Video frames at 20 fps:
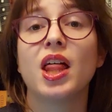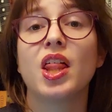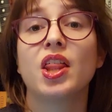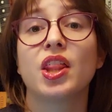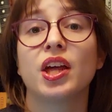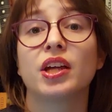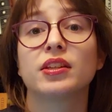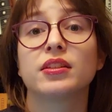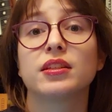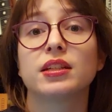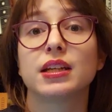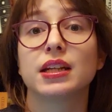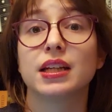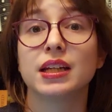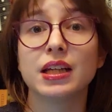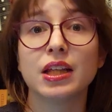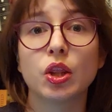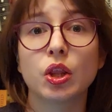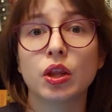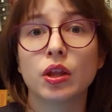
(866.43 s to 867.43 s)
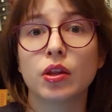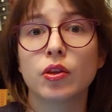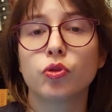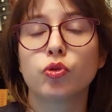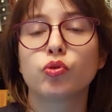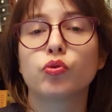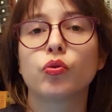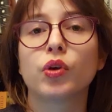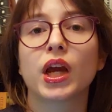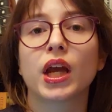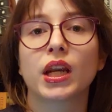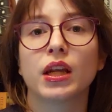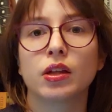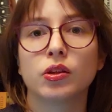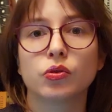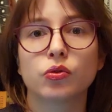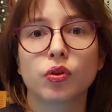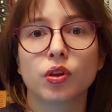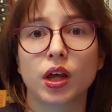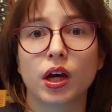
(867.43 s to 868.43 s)
that he needed to get
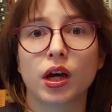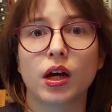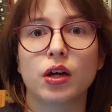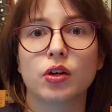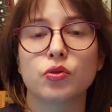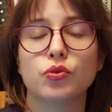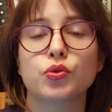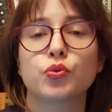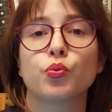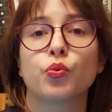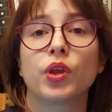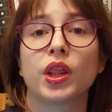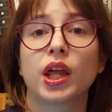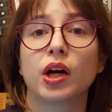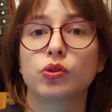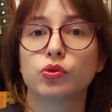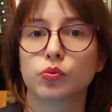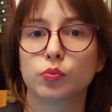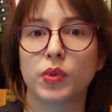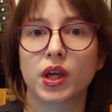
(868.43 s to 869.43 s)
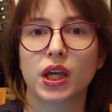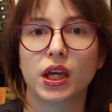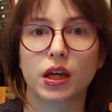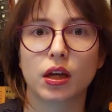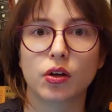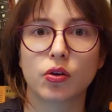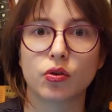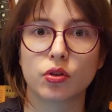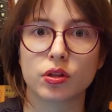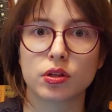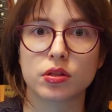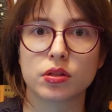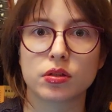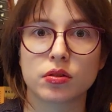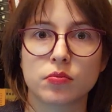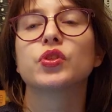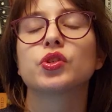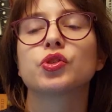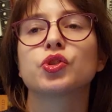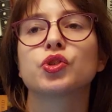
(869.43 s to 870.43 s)
into the house without making noise.
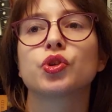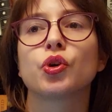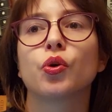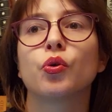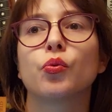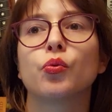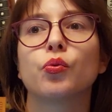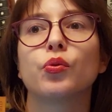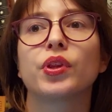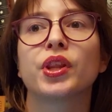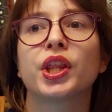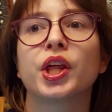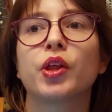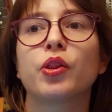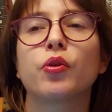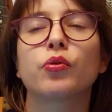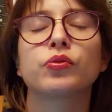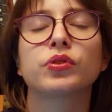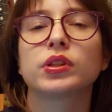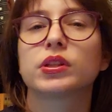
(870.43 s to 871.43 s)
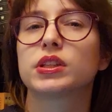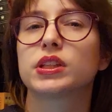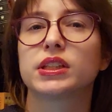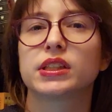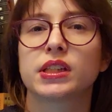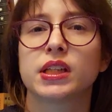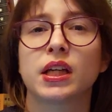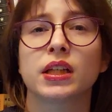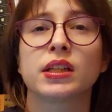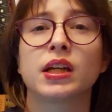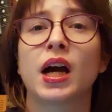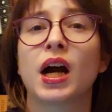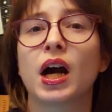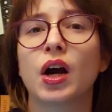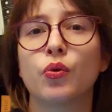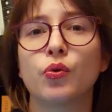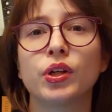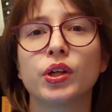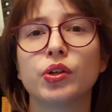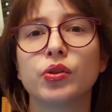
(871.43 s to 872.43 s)
So they don't understand
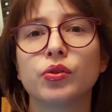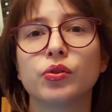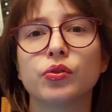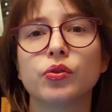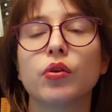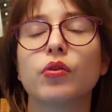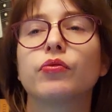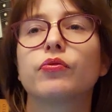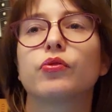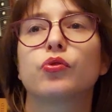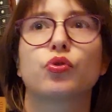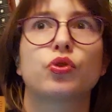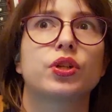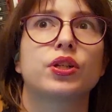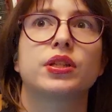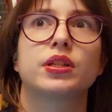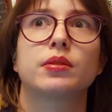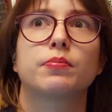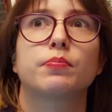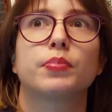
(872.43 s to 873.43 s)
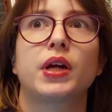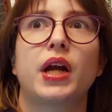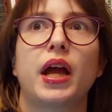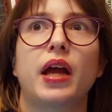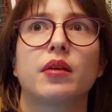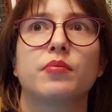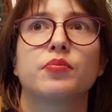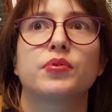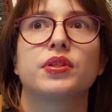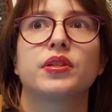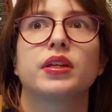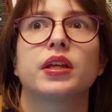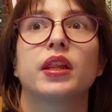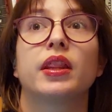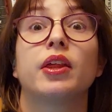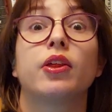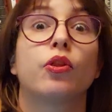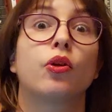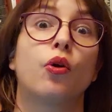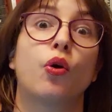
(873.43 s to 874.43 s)
how he knew. Of course, perhaps he
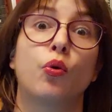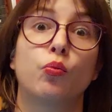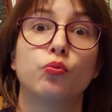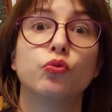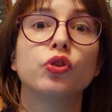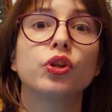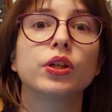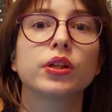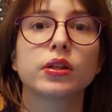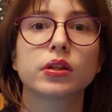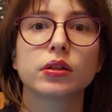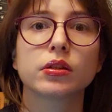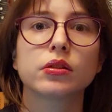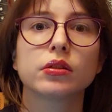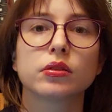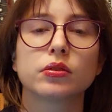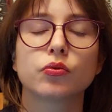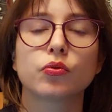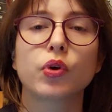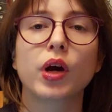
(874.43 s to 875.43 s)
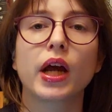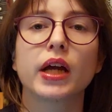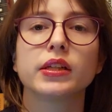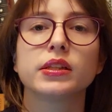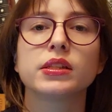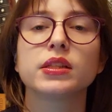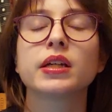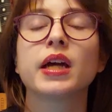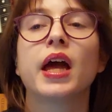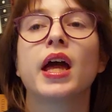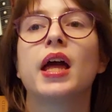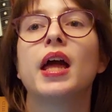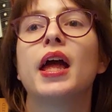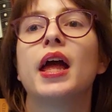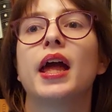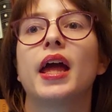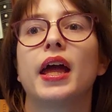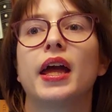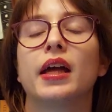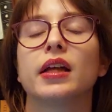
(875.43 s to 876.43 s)
did homework, right?
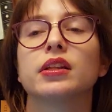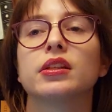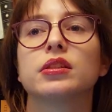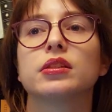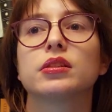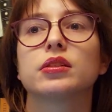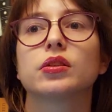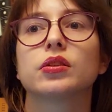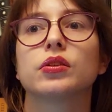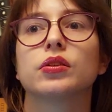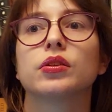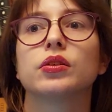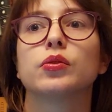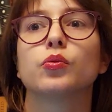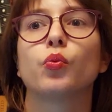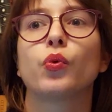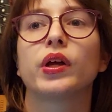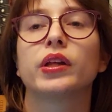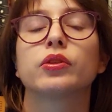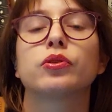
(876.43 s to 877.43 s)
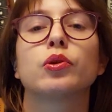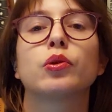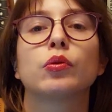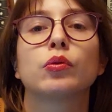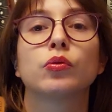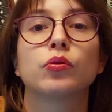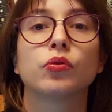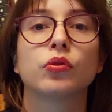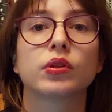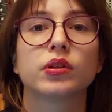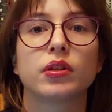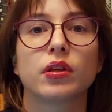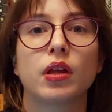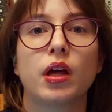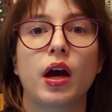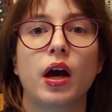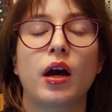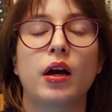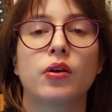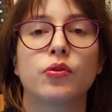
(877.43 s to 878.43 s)
And uh, went to look the
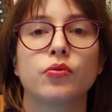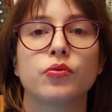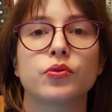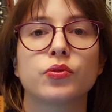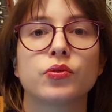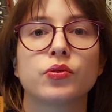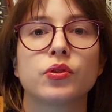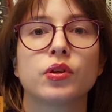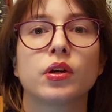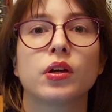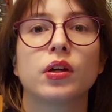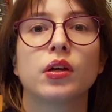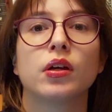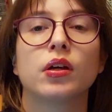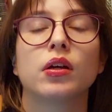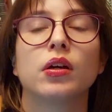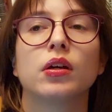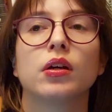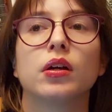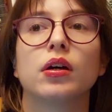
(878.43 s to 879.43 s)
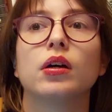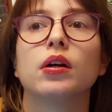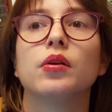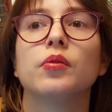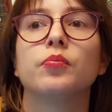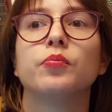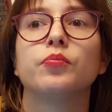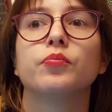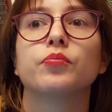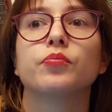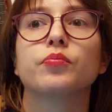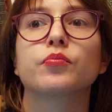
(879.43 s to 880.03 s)
house um,